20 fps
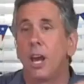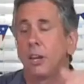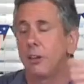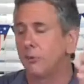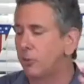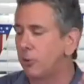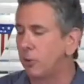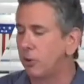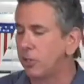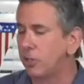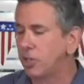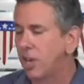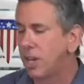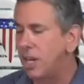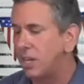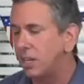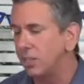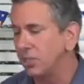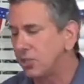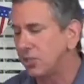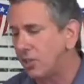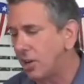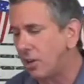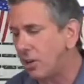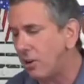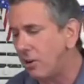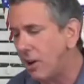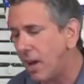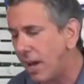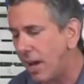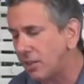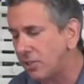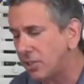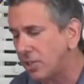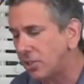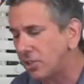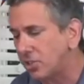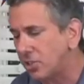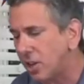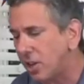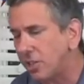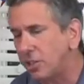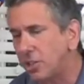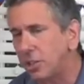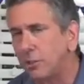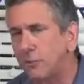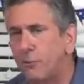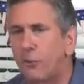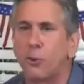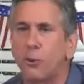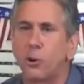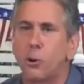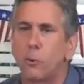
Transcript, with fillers: of course, Castello has the slices for your